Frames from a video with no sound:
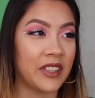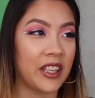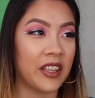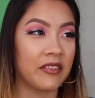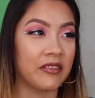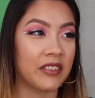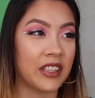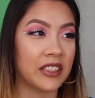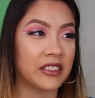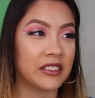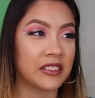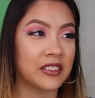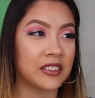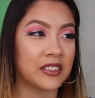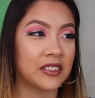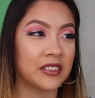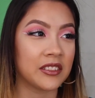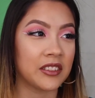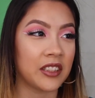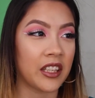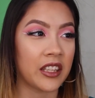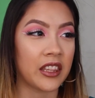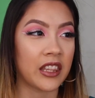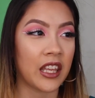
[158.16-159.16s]
If
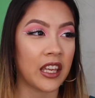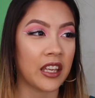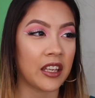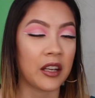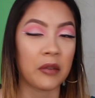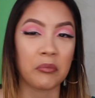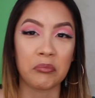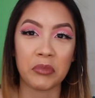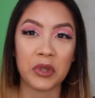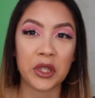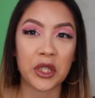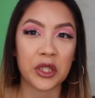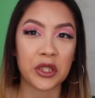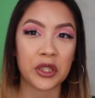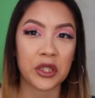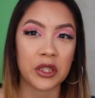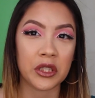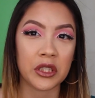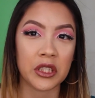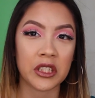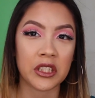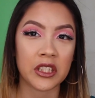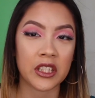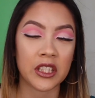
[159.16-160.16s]
that's a thing. I'm pretty
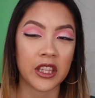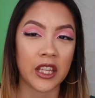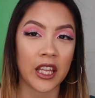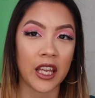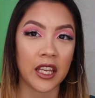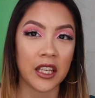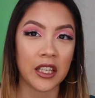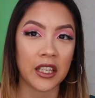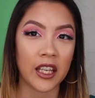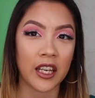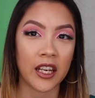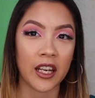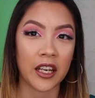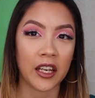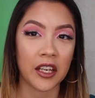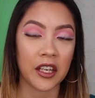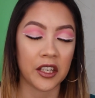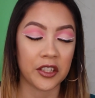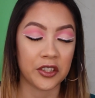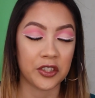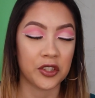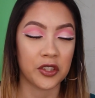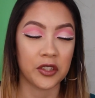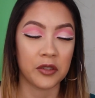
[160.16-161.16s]
sure that's a thing, and
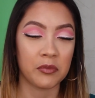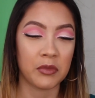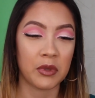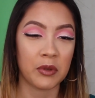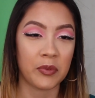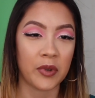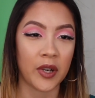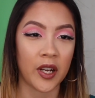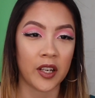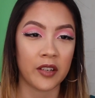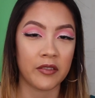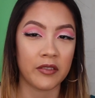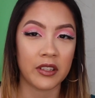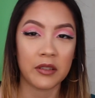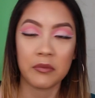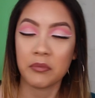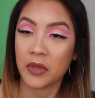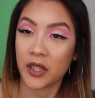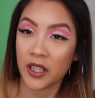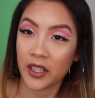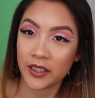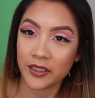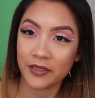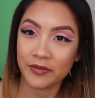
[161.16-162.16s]
I shouldn't be proud of it,
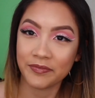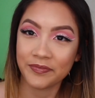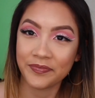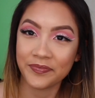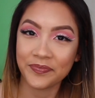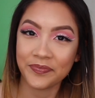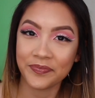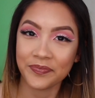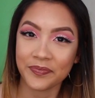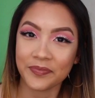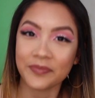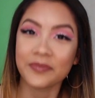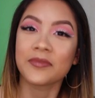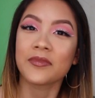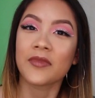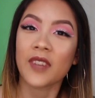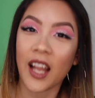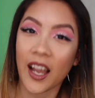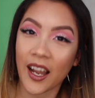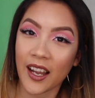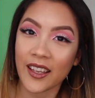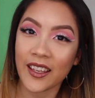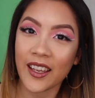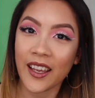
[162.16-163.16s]
but
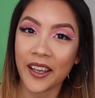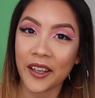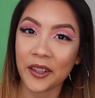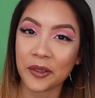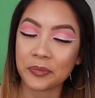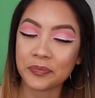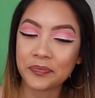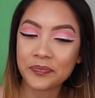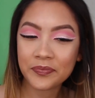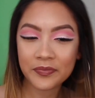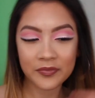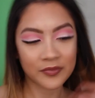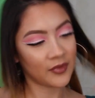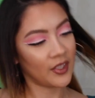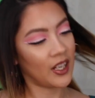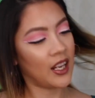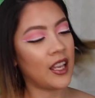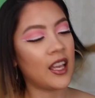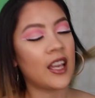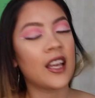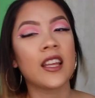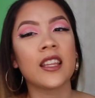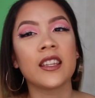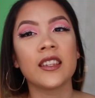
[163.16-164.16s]
I am.
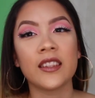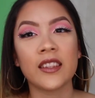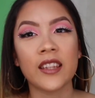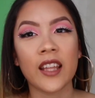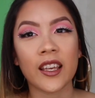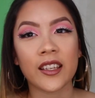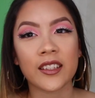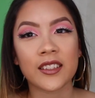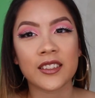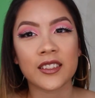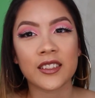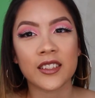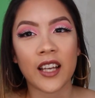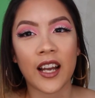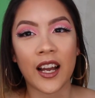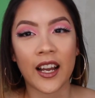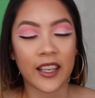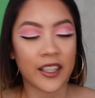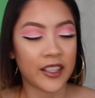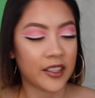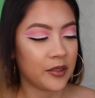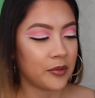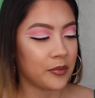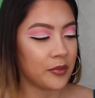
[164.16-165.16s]
Next
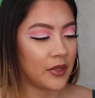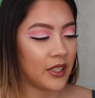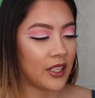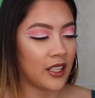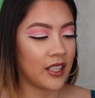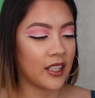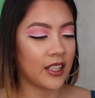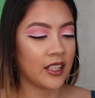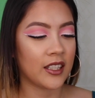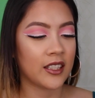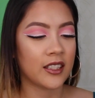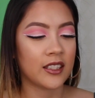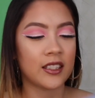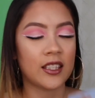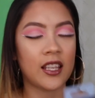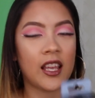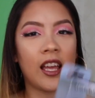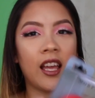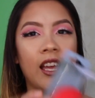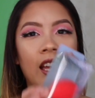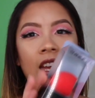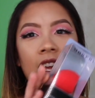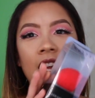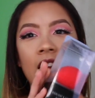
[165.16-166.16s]
item is
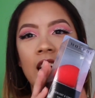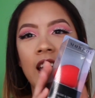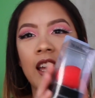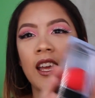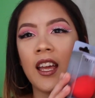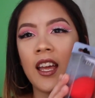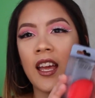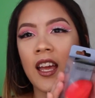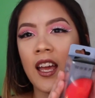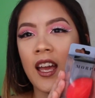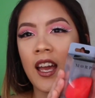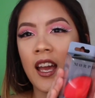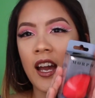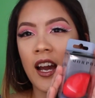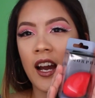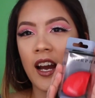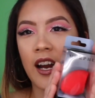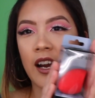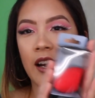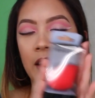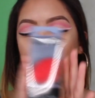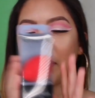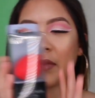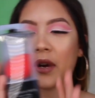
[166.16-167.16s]

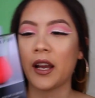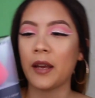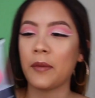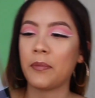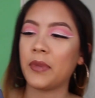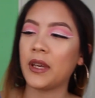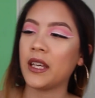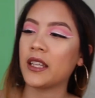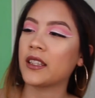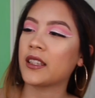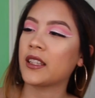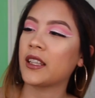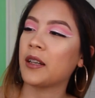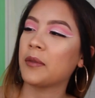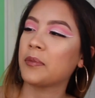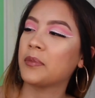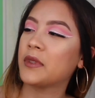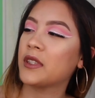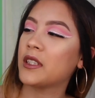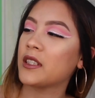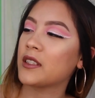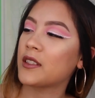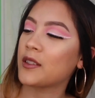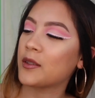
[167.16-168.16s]
I picked
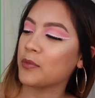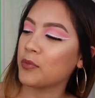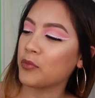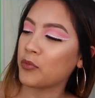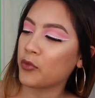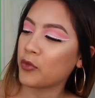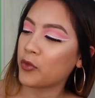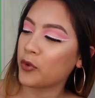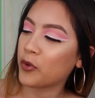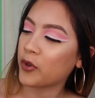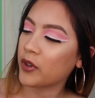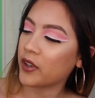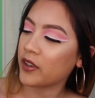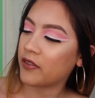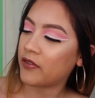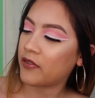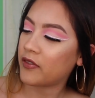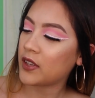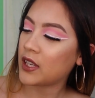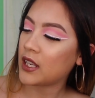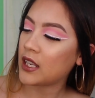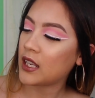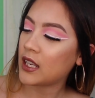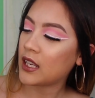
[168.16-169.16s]
up this
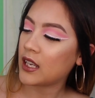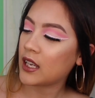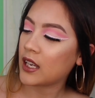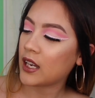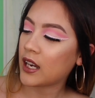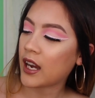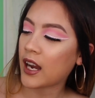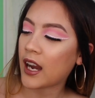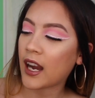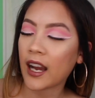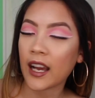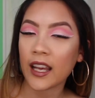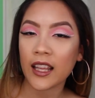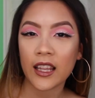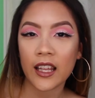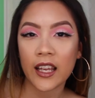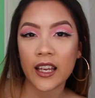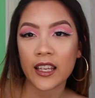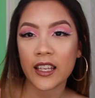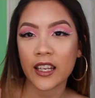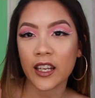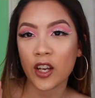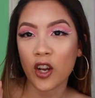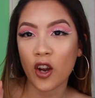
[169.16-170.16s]
Morphe
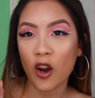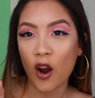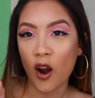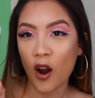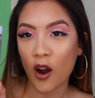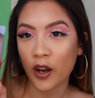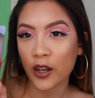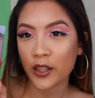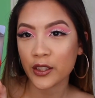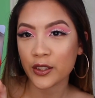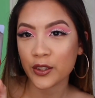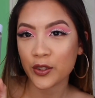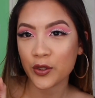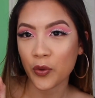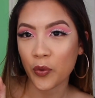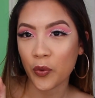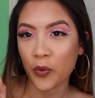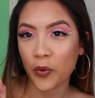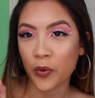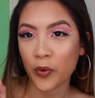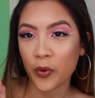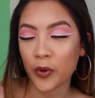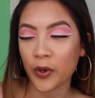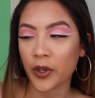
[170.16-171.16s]
highlight and
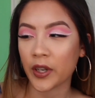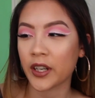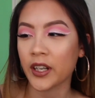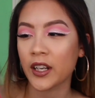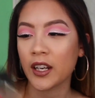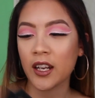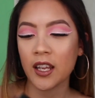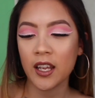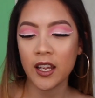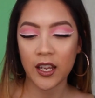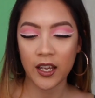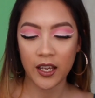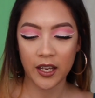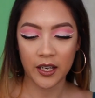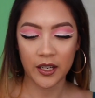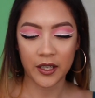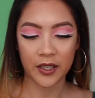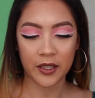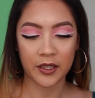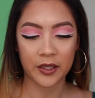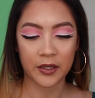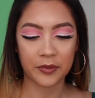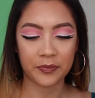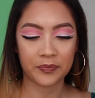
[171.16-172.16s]
contour.
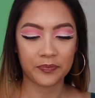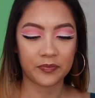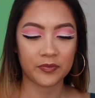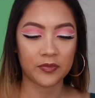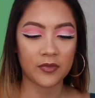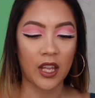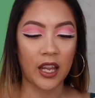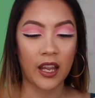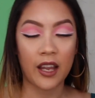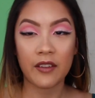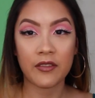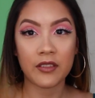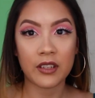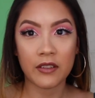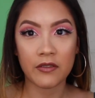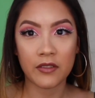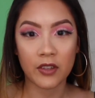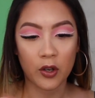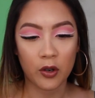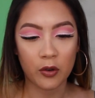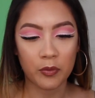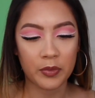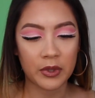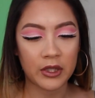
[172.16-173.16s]
I haven't
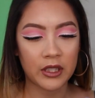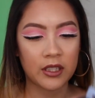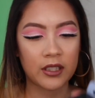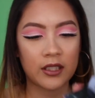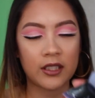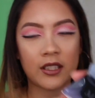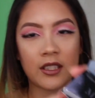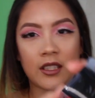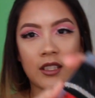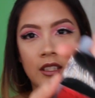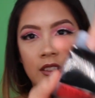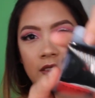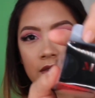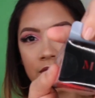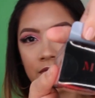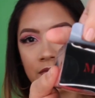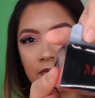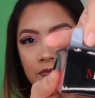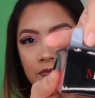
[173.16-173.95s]
even opened it, see?